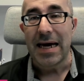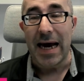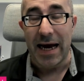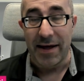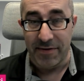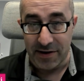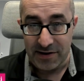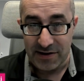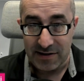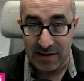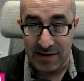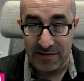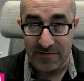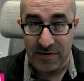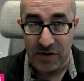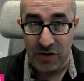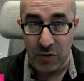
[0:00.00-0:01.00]
And this is
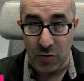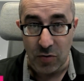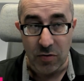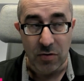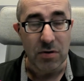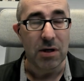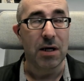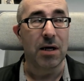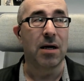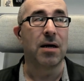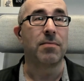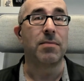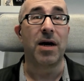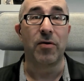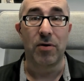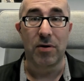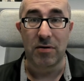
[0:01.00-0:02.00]
even true,
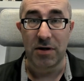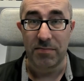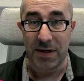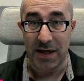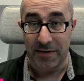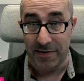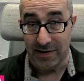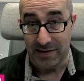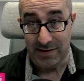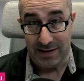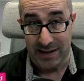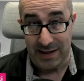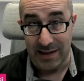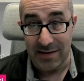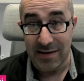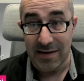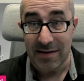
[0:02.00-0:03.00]
I will repeat this
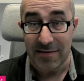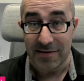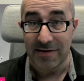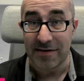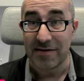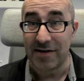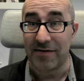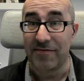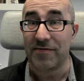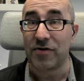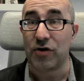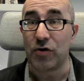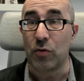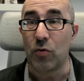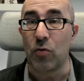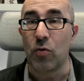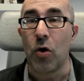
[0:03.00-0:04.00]
later, this is even
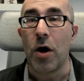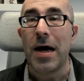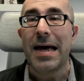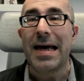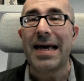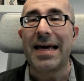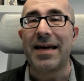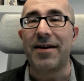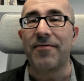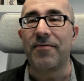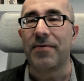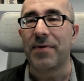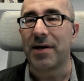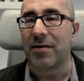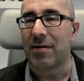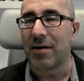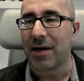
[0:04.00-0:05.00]
true if
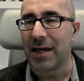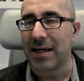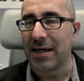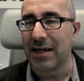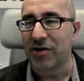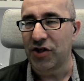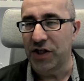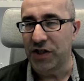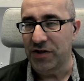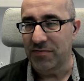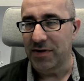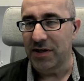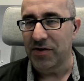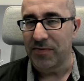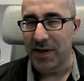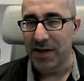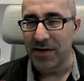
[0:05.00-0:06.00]
there are any Exchange
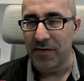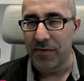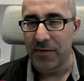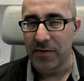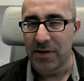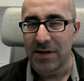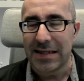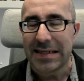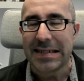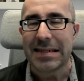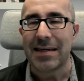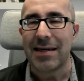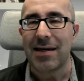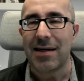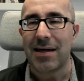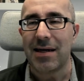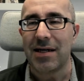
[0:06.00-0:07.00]
Server 2013
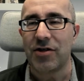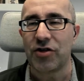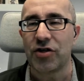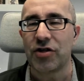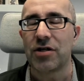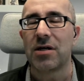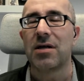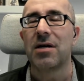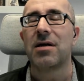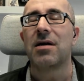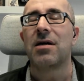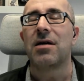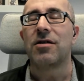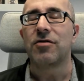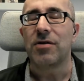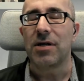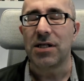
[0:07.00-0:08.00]
Edge
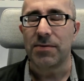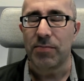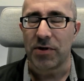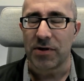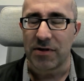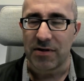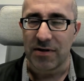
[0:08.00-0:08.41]
transport